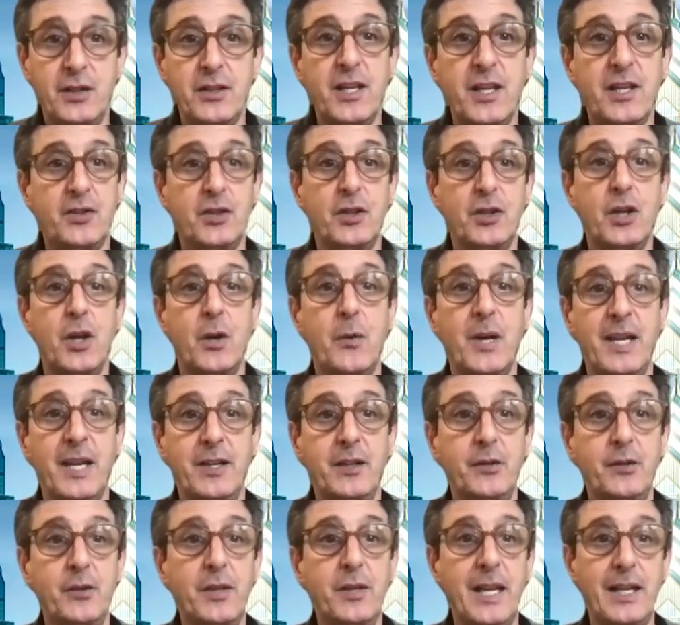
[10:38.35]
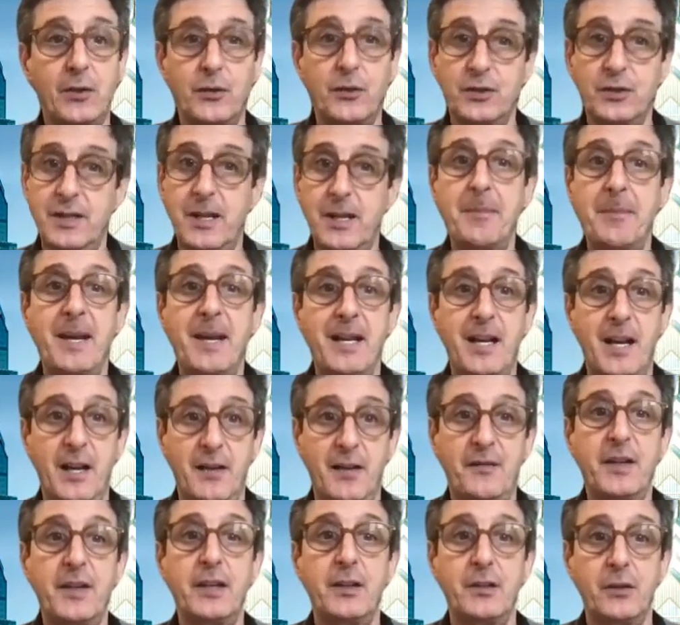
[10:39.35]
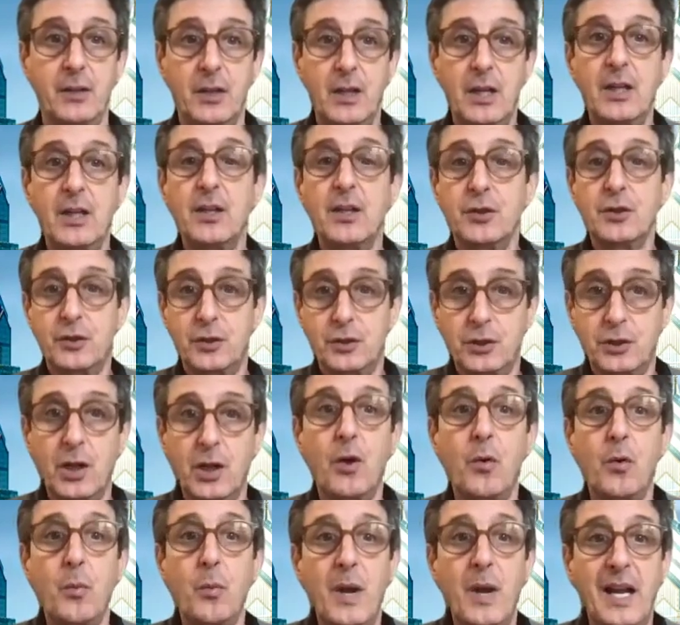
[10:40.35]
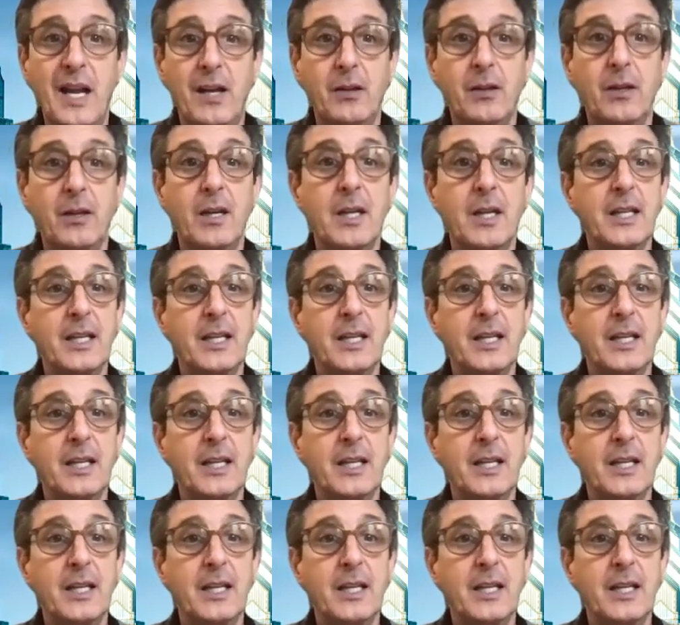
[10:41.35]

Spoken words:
they should go ahead and do that because they may not feel so well.